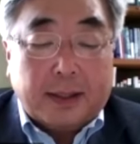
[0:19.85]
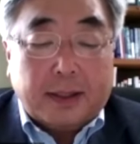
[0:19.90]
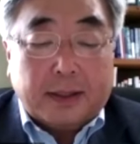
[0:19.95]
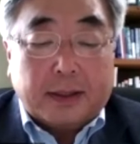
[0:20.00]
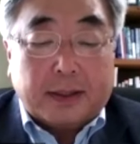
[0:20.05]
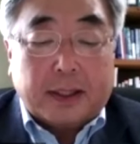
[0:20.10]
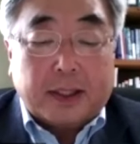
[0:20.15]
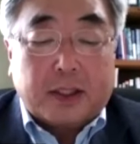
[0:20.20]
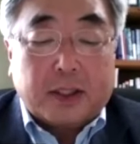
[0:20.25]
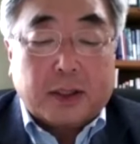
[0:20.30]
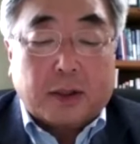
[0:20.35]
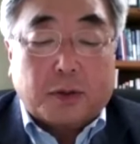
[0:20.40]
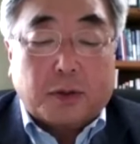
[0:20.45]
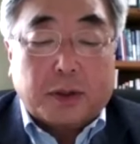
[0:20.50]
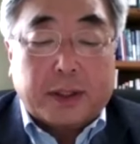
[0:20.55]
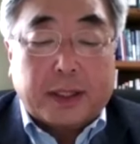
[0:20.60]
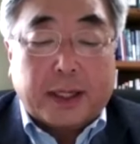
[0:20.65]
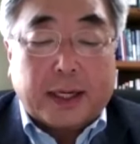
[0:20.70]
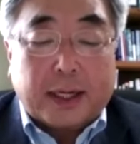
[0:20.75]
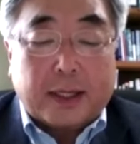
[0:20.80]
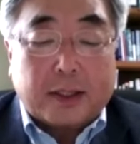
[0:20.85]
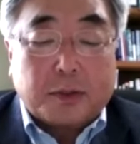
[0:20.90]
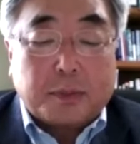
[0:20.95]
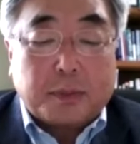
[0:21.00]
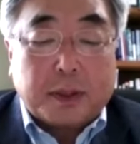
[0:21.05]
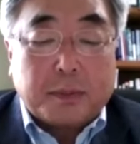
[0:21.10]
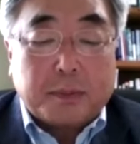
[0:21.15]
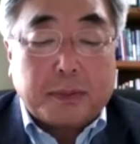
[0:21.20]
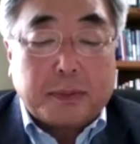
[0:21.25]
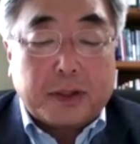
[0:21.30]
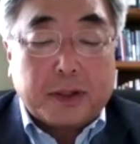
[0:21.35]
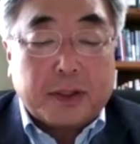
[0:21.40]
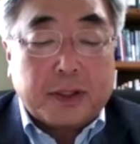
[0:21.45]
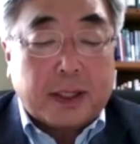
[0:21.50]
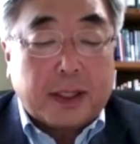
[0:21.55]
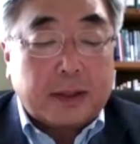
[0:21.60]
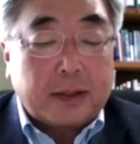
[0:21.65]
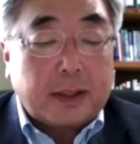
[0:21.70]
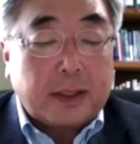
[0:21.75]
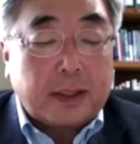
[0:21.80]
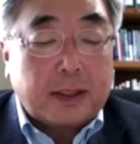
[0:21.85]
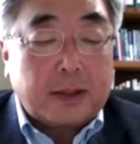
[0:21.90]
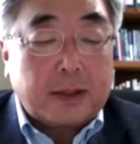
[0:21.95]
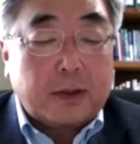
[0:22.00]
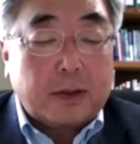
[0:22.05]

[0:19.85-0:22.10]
This award has been presented